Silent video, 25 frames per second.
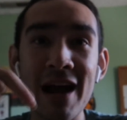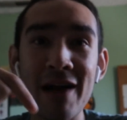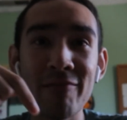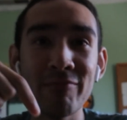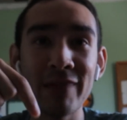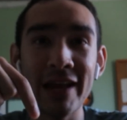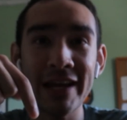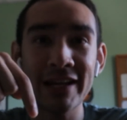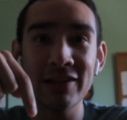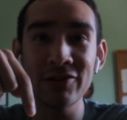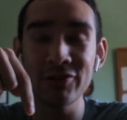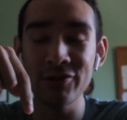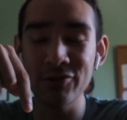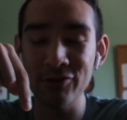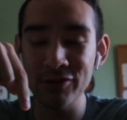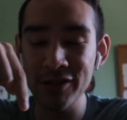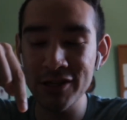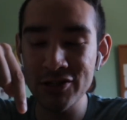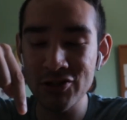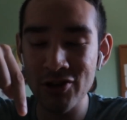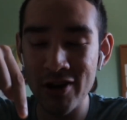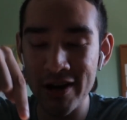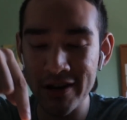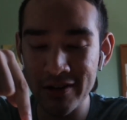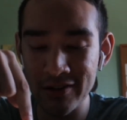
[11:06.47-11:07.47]
I'm like
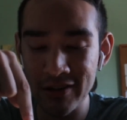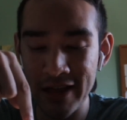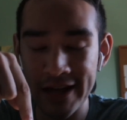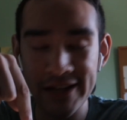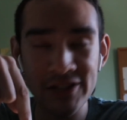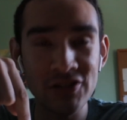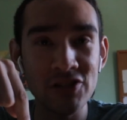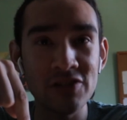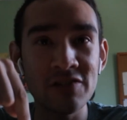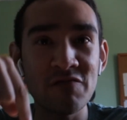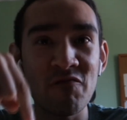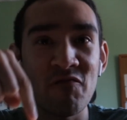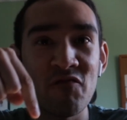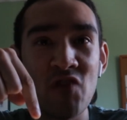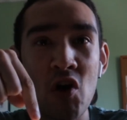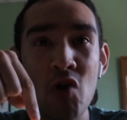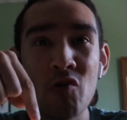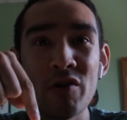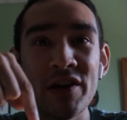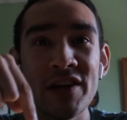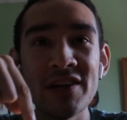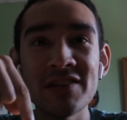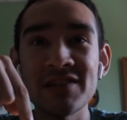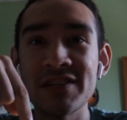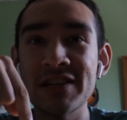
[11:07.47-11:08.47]
literally trying to like just
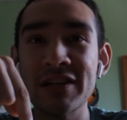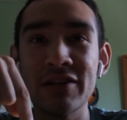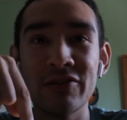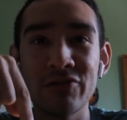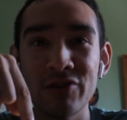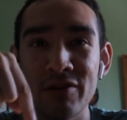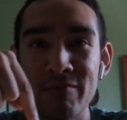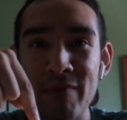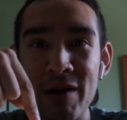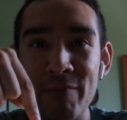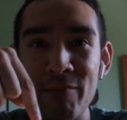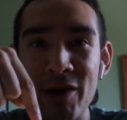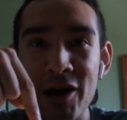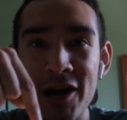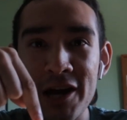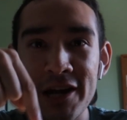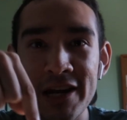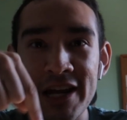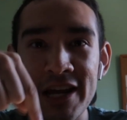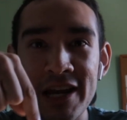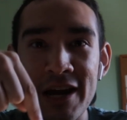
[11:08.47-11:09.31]
focus and clear my mind,